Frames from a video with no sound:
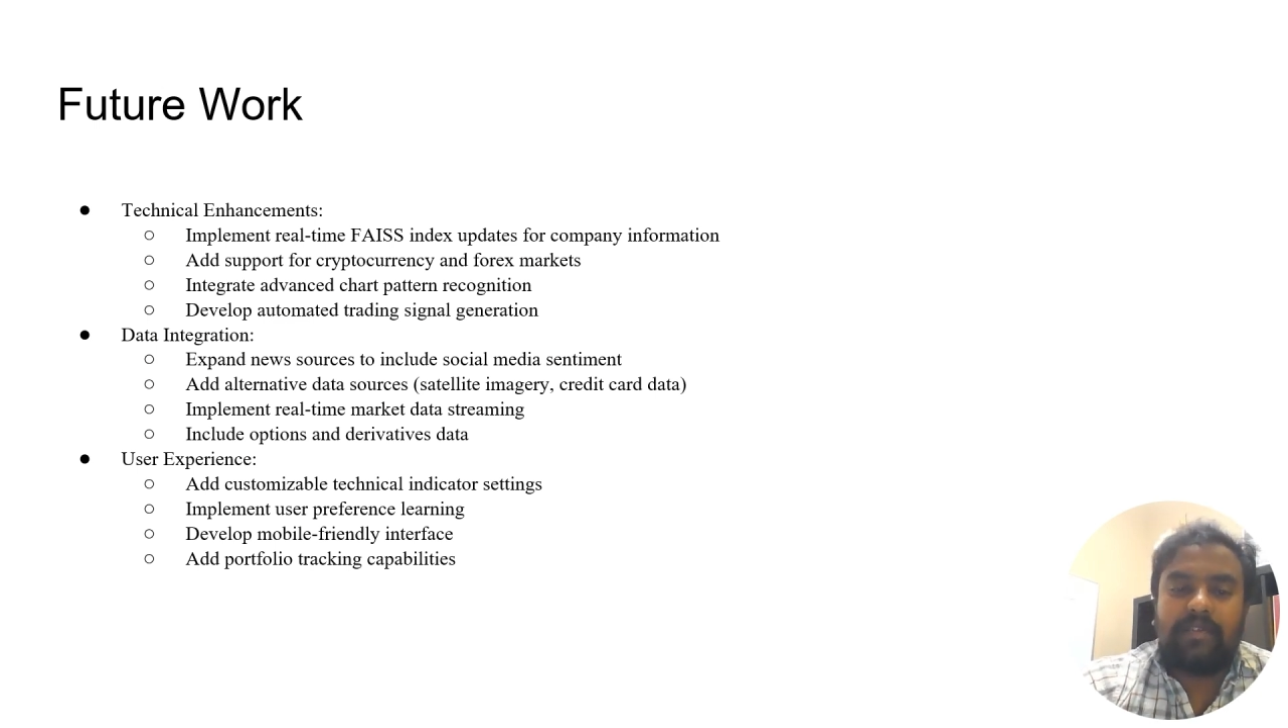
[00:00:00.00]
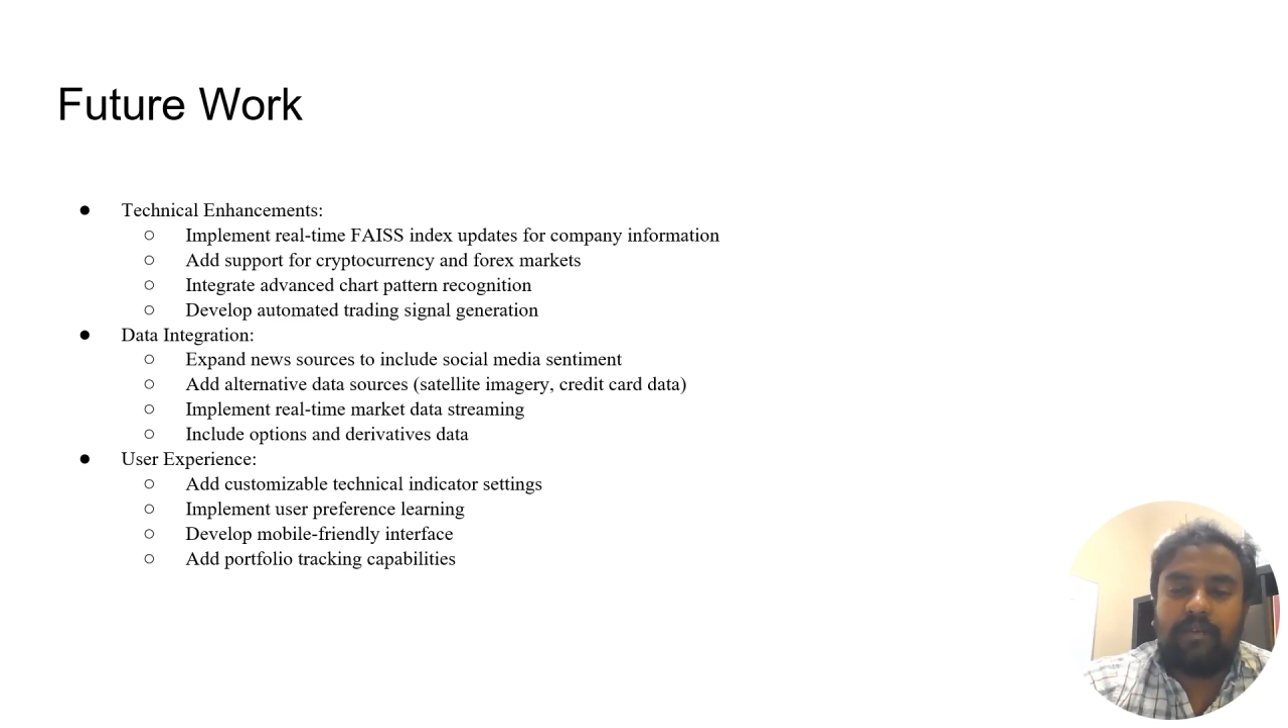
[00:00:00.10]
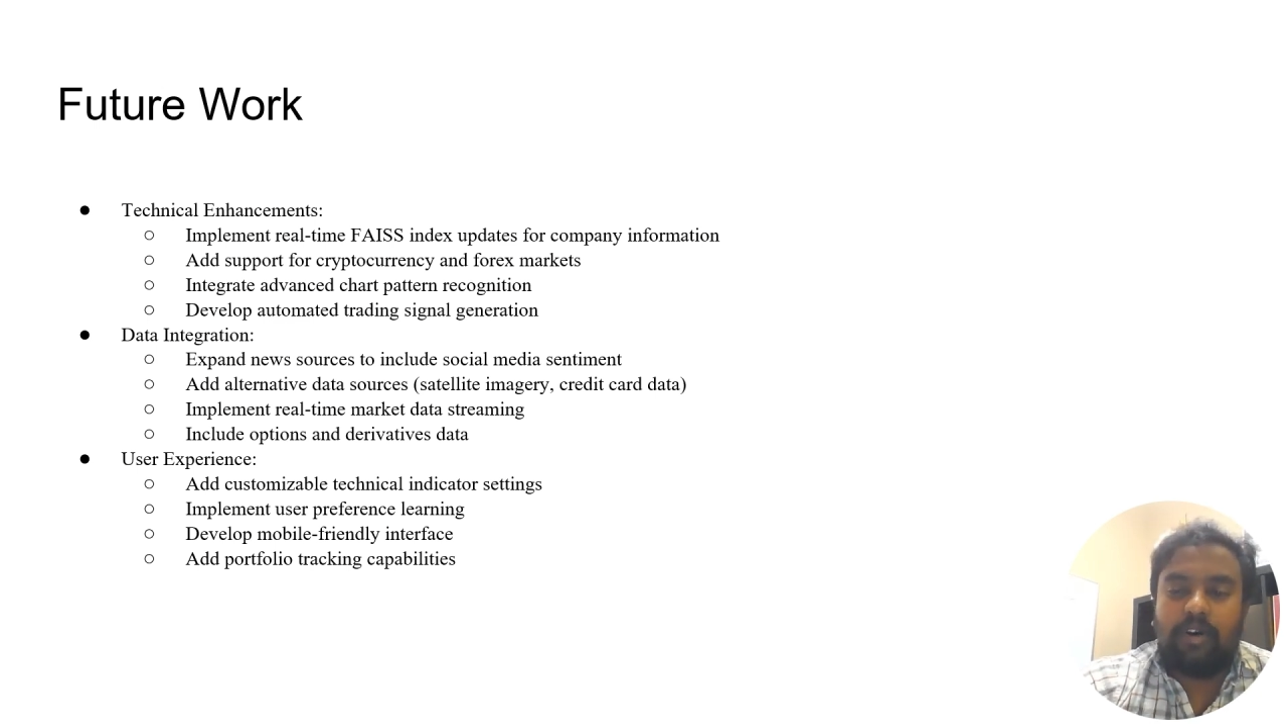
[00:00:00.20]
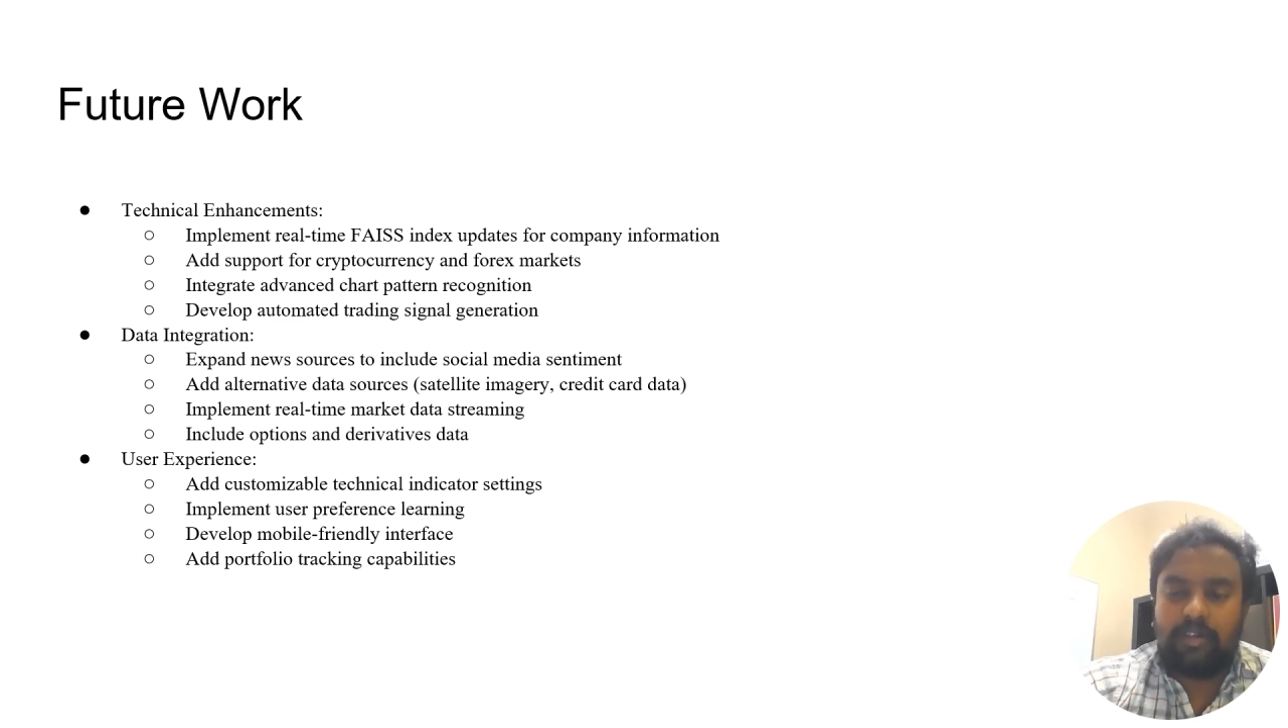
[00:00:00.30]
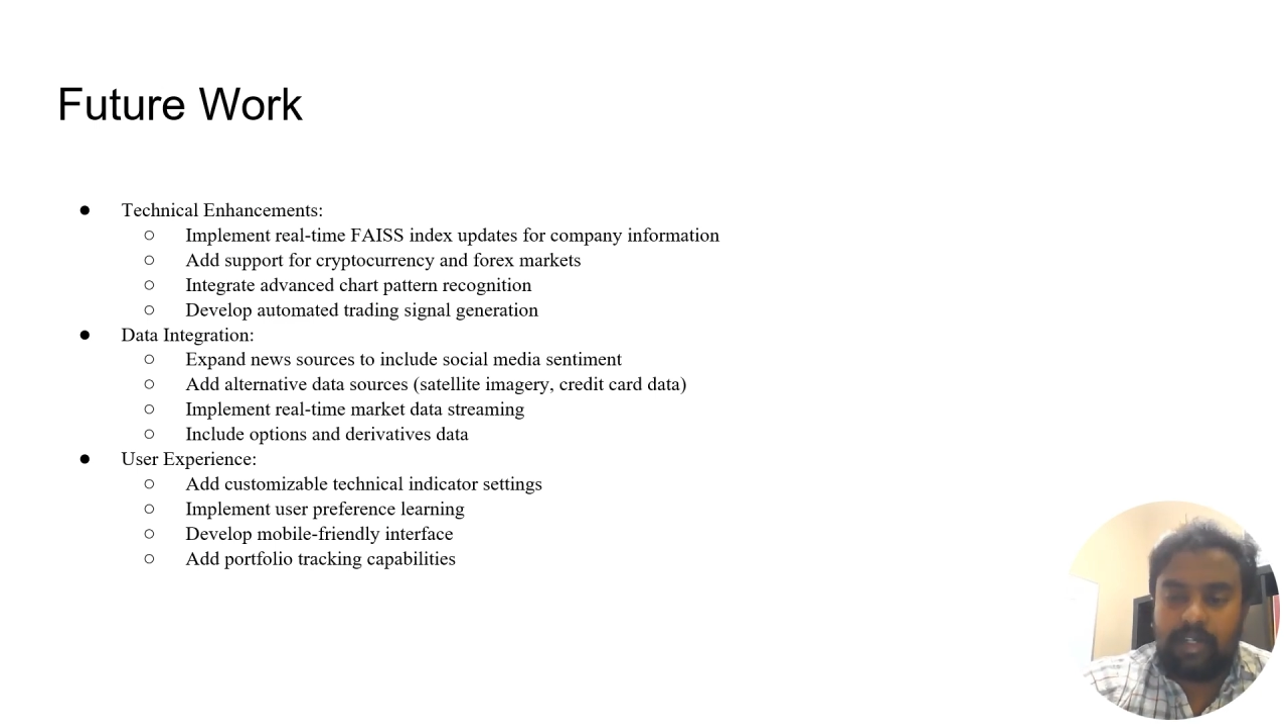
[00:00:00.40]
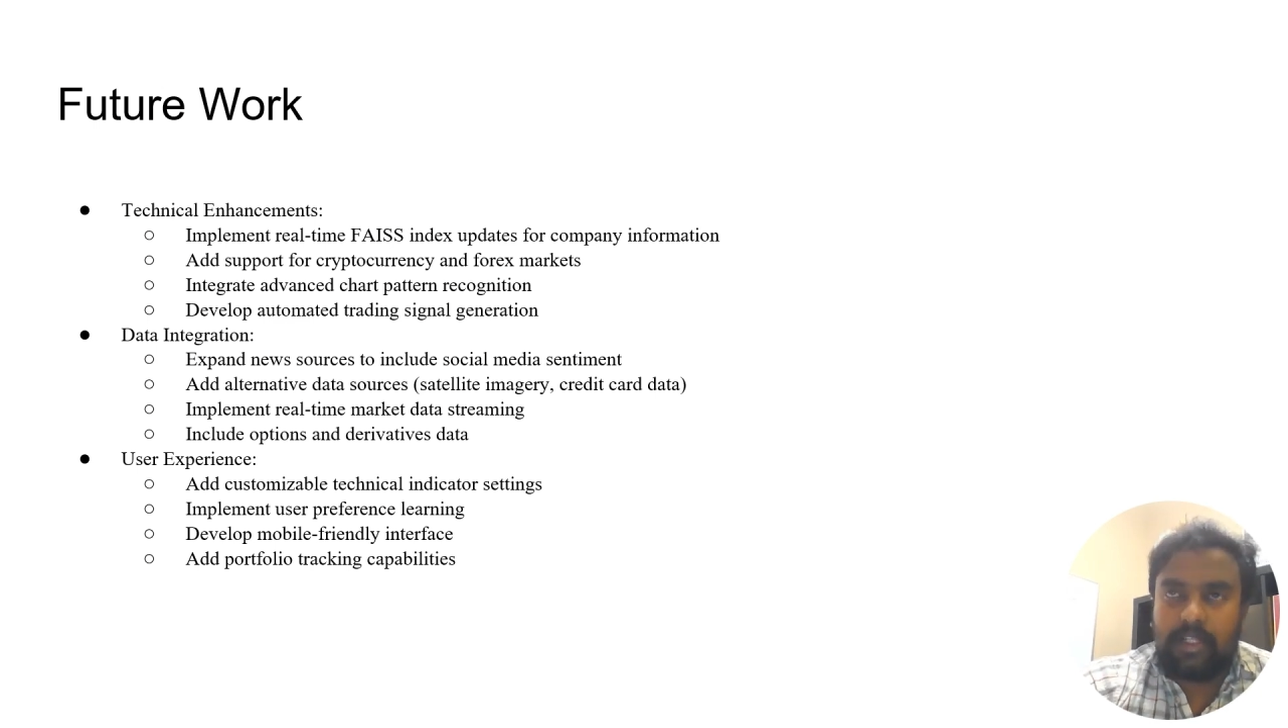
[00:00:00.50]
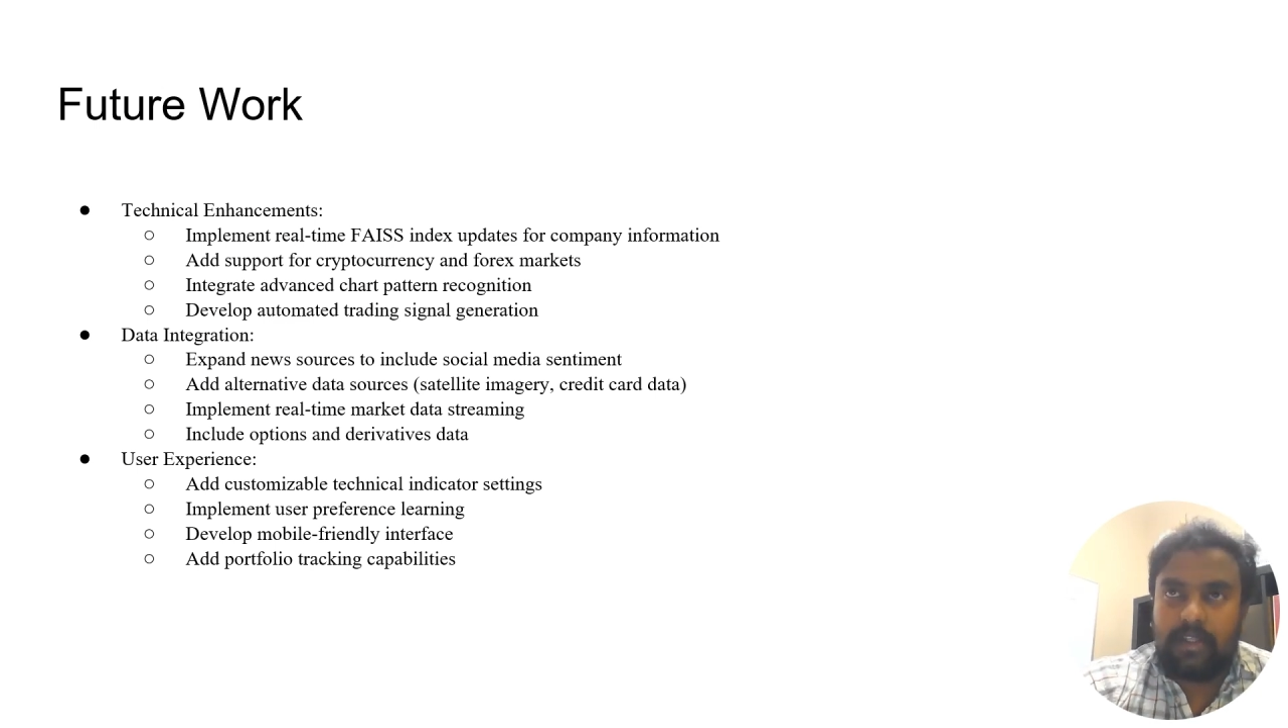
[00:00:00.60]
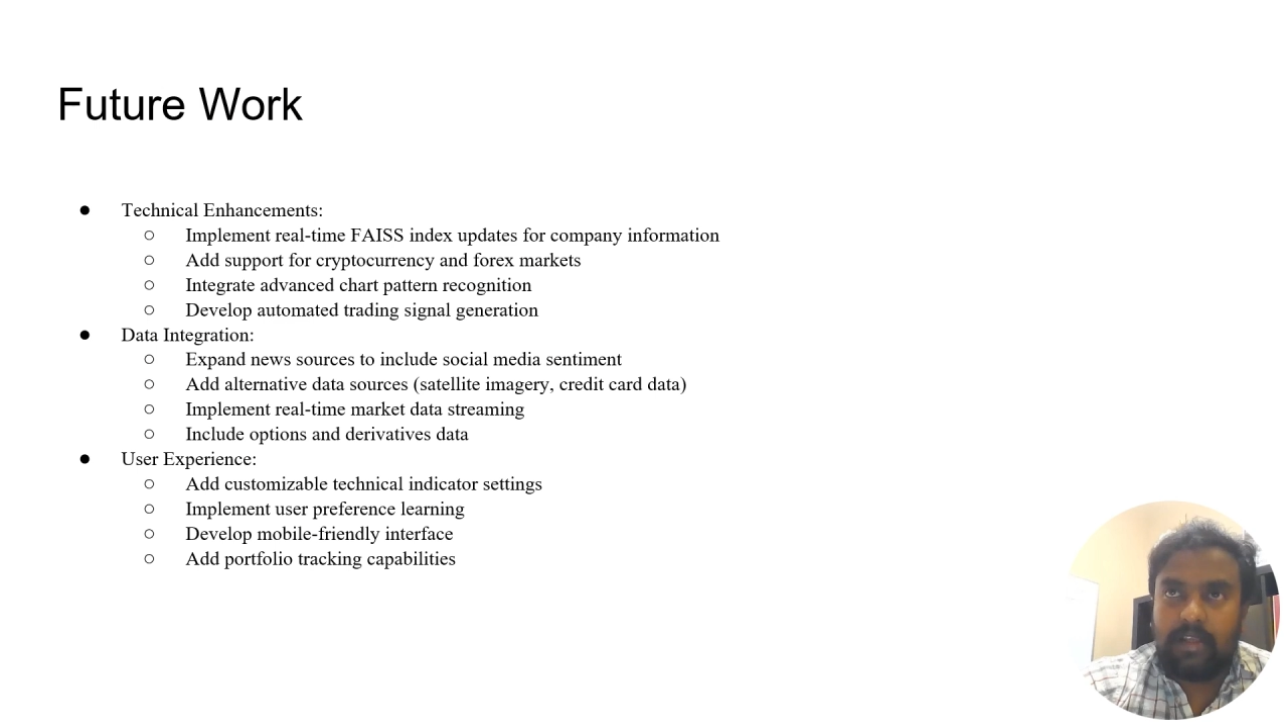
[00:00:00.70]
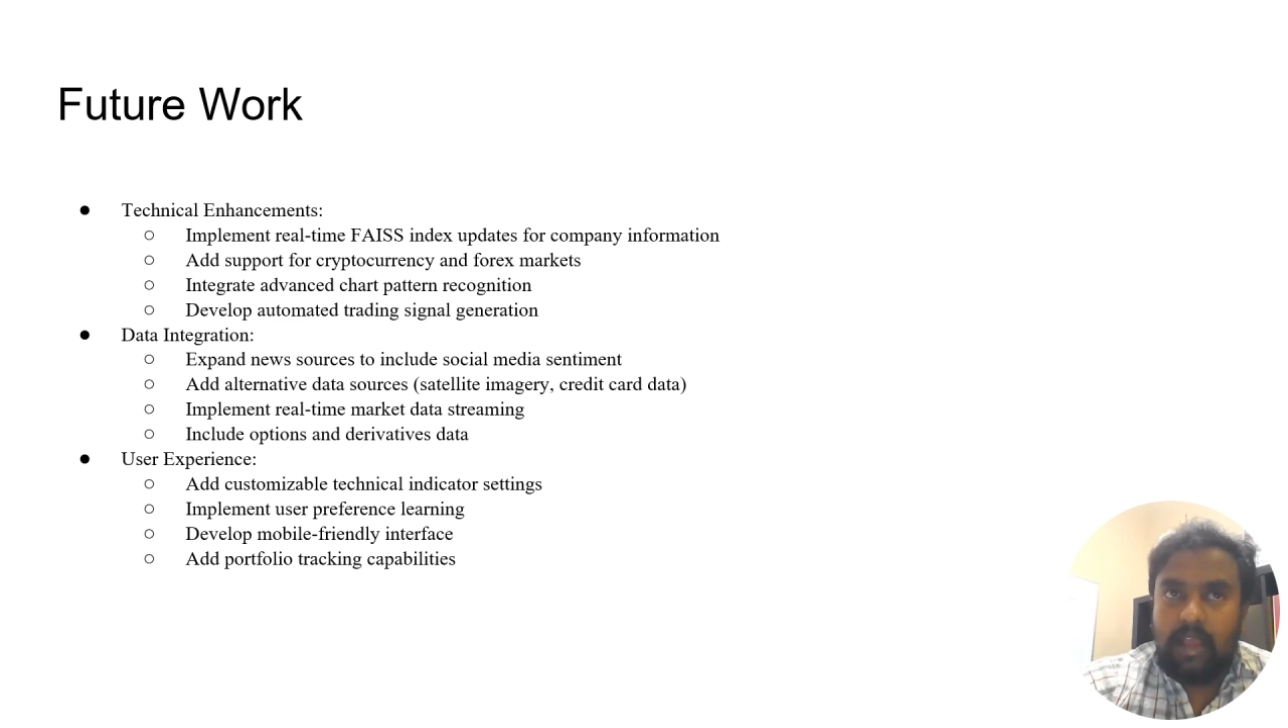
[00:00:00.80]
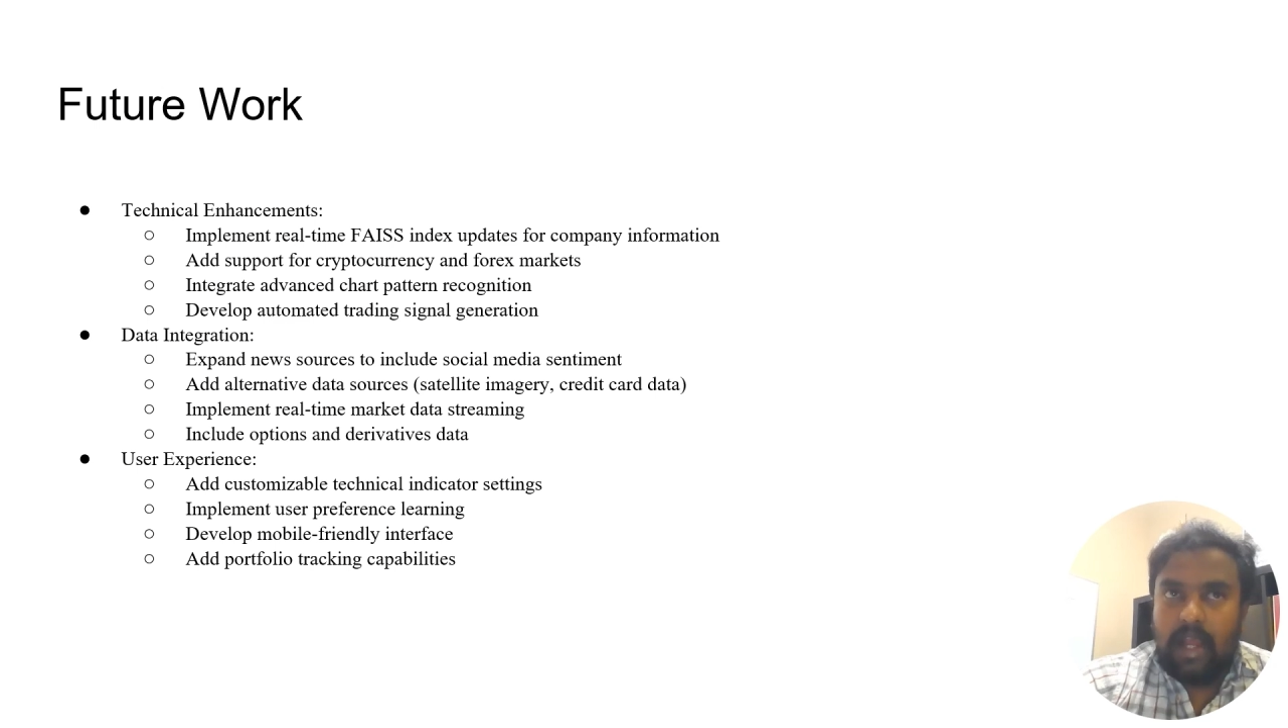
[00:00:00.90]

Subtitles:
we work together